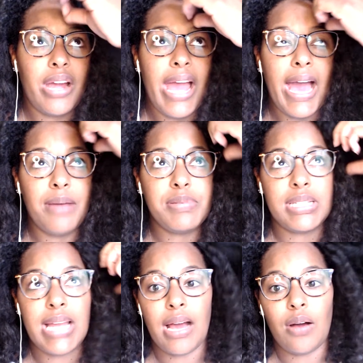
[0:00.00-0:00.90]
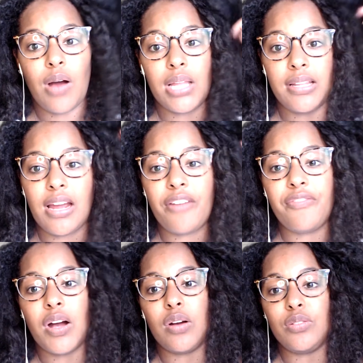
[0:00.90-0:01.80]
apps now all in our
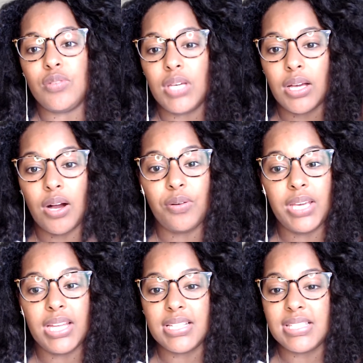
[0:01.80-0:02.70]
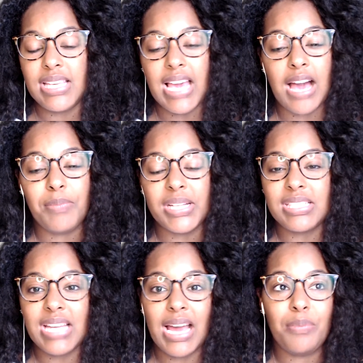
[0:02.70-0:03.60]
phone. You can go in and see how much
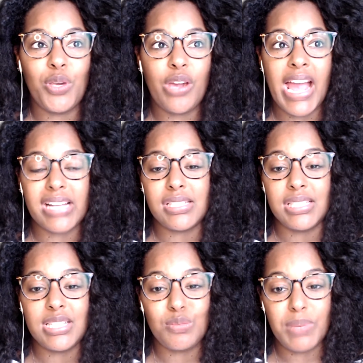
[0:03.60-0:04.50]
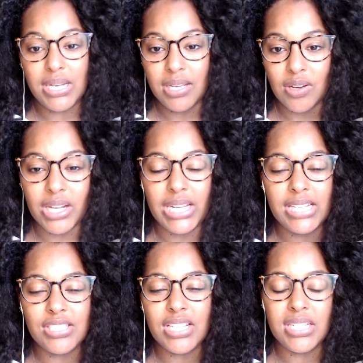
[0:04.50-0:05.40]
time you're actually spending on
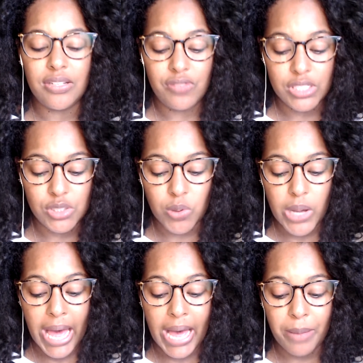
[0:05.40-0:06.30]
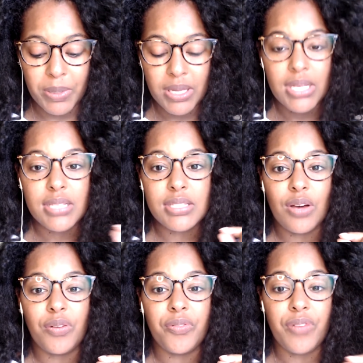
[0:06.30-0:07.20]
each individual app.
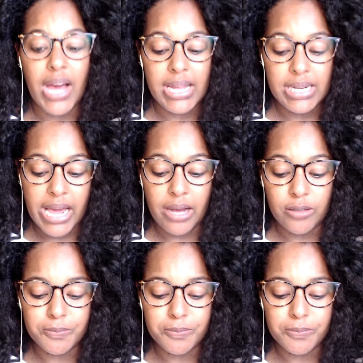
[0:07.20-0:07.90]
So find out